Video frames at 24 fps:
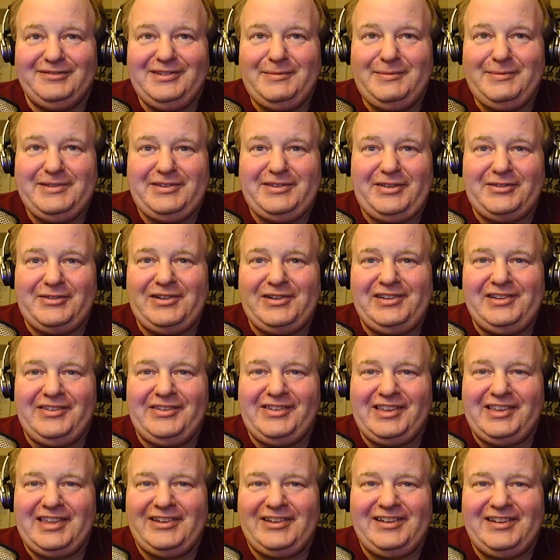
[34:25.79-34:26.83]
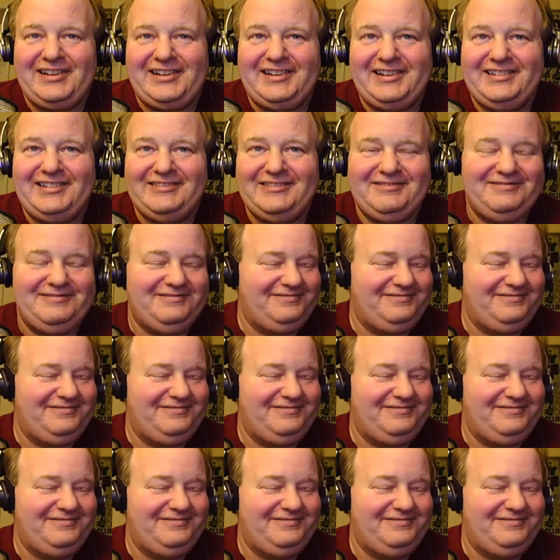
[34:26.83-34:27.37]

Let me just go ahead and say that right now.